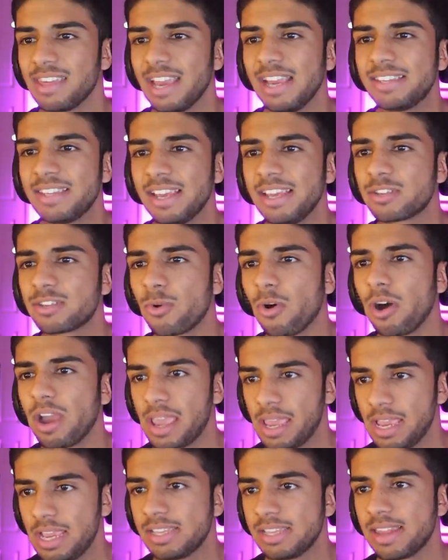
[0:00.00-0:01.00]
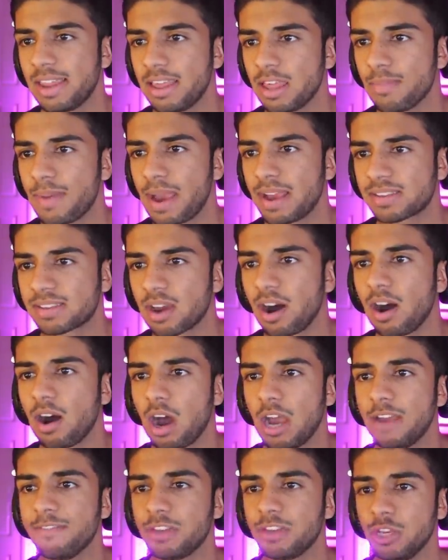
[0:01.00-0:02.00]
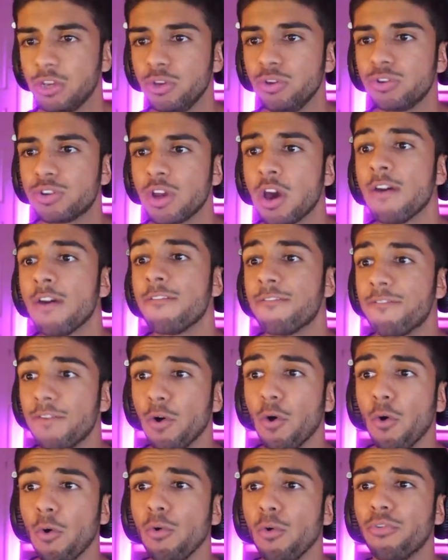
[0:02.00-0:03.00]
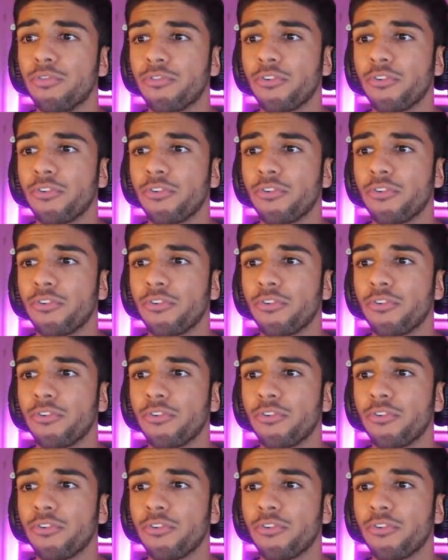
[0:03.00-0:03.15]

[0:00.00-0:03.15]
This is quite easily the best car I've used for all